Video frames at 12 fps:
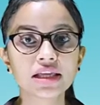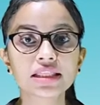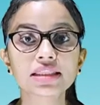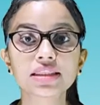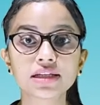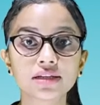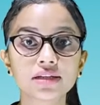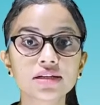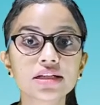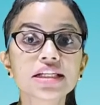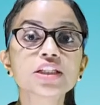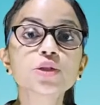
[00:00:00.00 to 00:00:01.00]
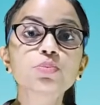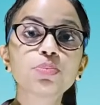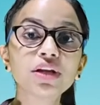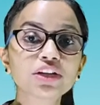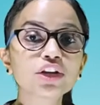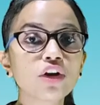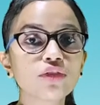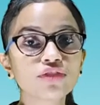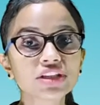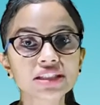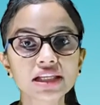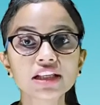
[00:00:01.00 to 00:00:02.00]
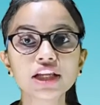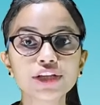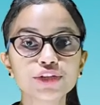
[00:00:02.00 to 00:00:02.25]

The splitting of a cell